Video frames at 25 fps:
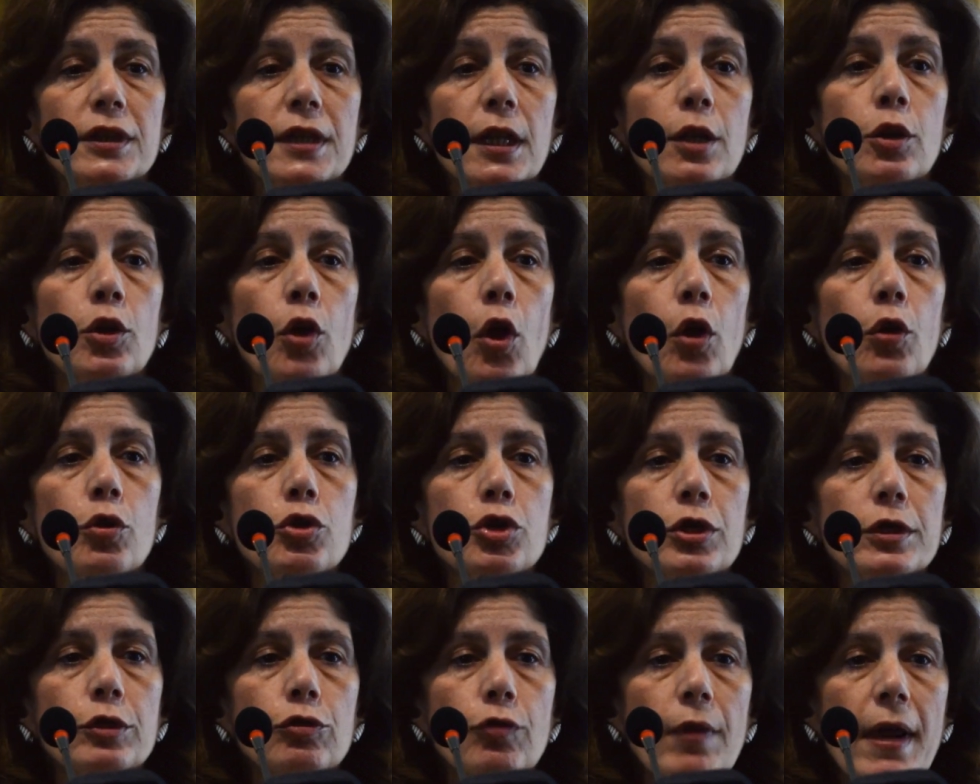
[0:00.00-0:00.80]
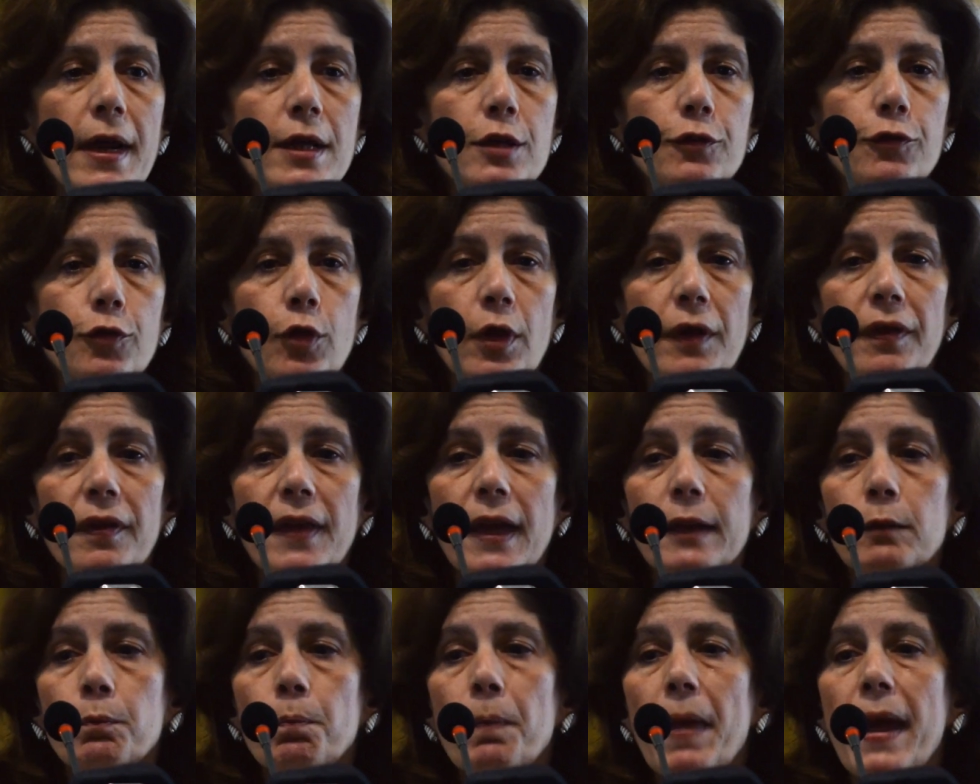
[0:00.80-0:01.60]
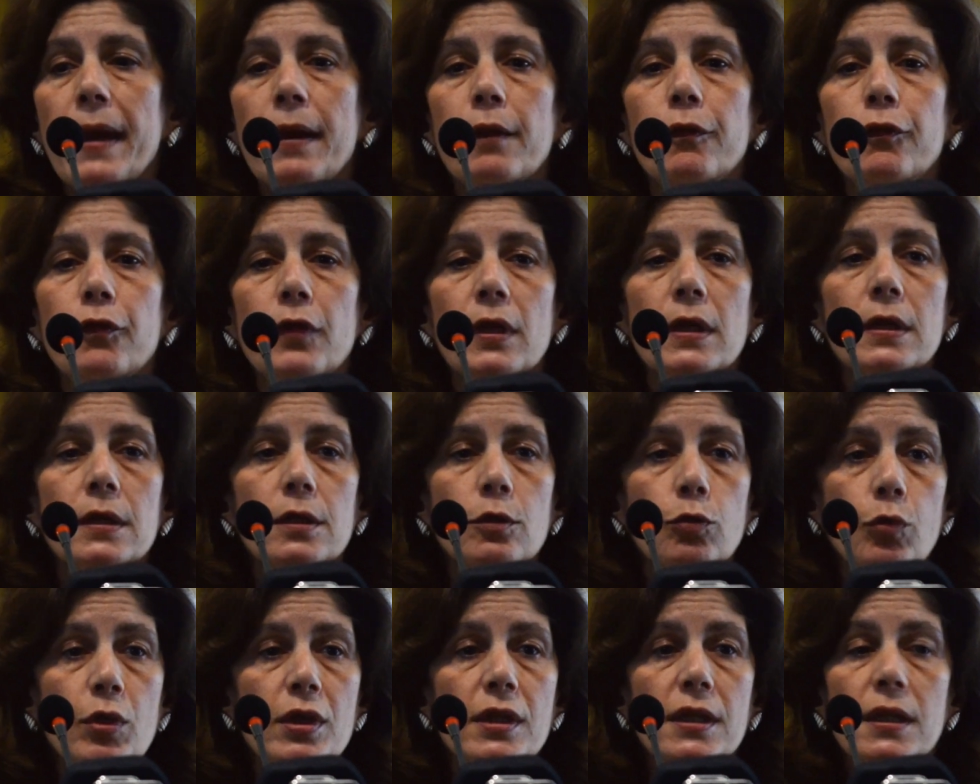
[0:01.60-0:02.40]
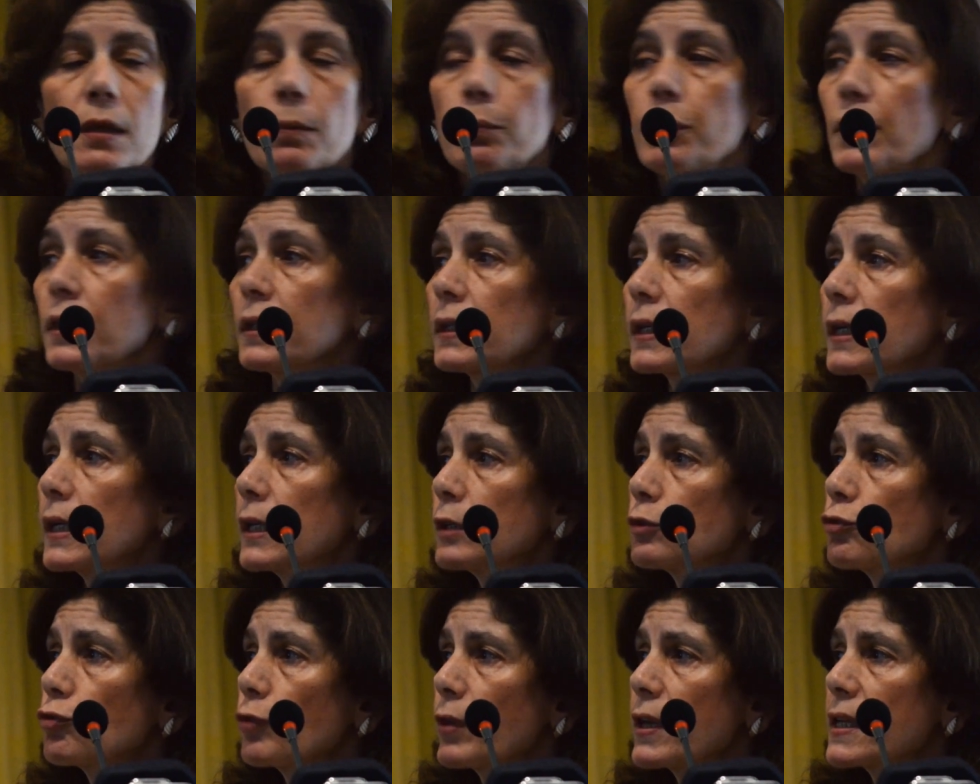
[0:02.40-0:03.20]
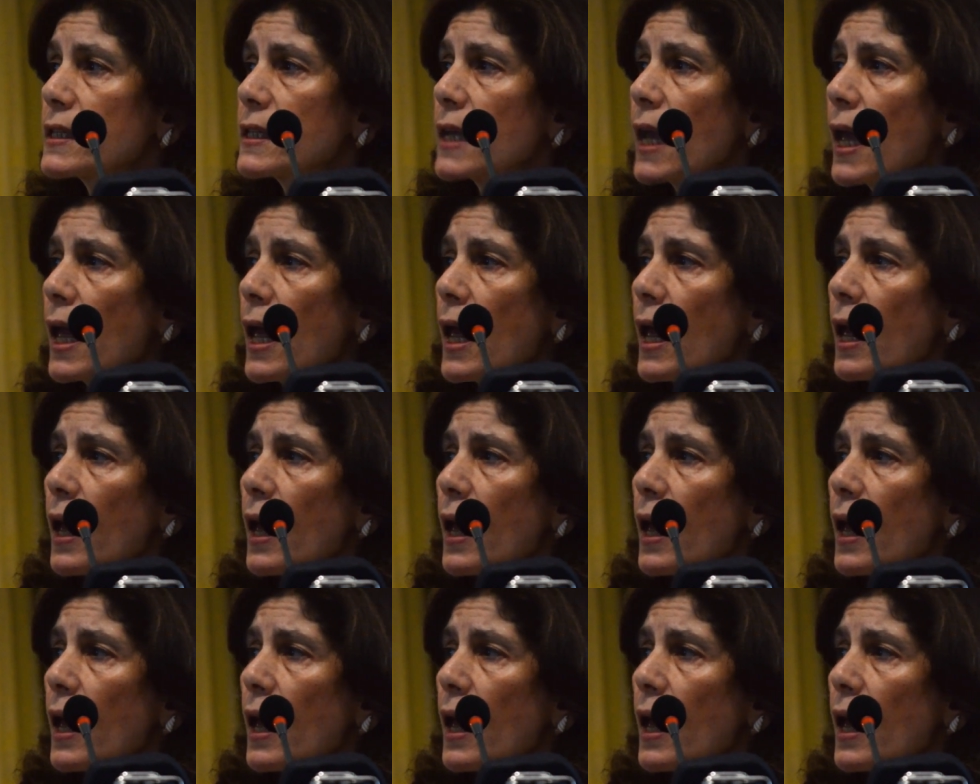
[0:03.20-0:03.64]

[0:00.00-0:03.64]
technology transfer that benefits recipient countries.